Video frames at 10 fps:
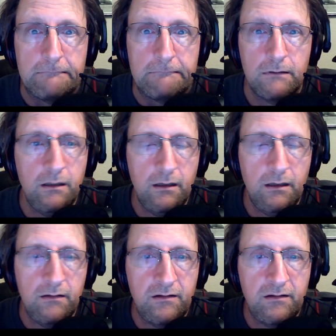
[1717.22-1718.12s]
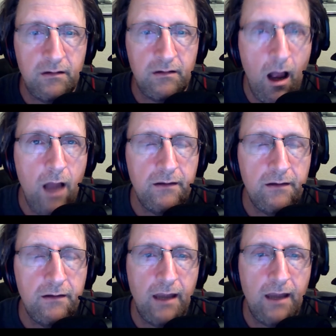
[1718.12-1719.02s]
it's just odd
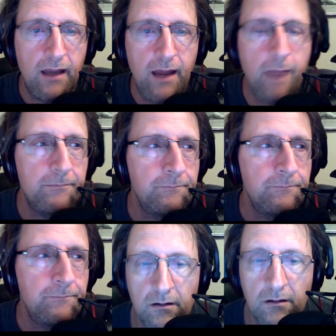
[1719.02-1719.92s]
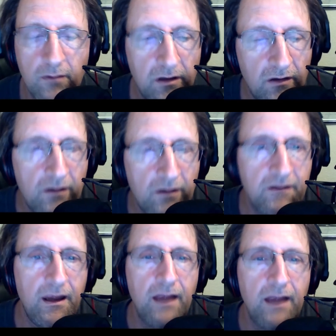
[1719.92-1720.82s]
that happened. So I started to
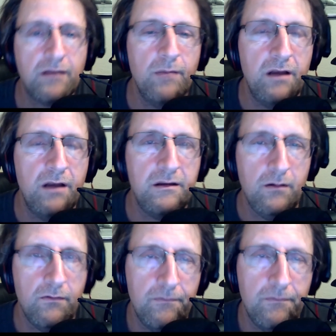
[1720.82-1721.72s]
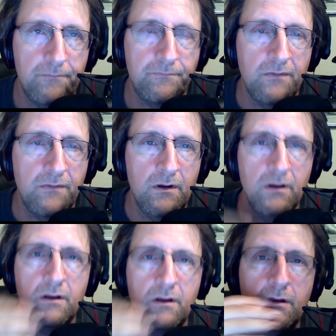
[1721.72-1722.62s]
ask myself,
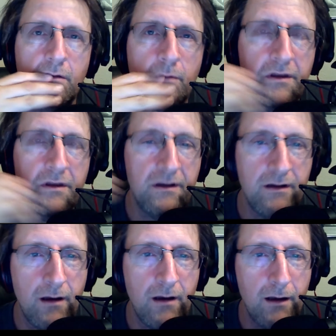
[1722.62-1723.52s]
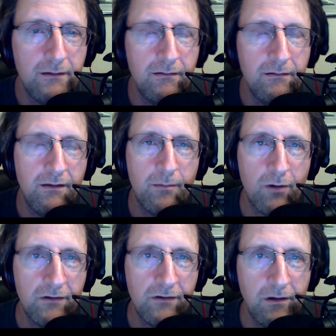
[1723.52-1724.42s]
was it God that
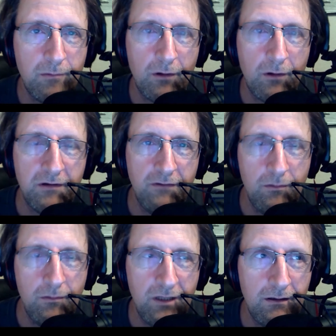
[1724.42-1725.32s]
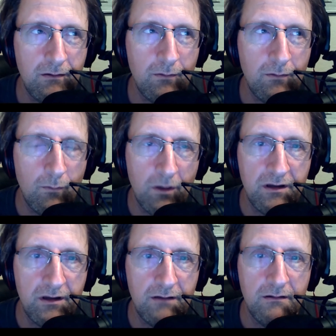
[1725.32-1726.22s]
brought this person to me? Or was
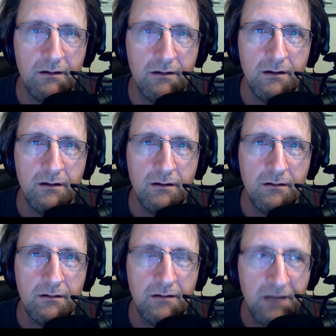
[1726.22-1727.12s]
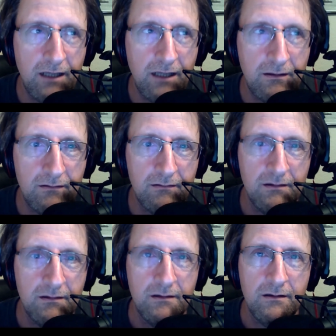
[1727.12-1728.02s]
it Satan
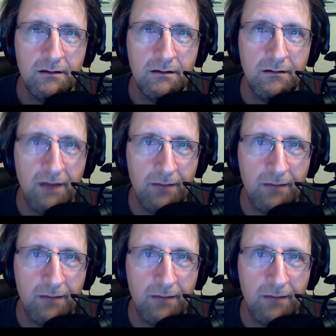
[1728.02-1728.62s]
that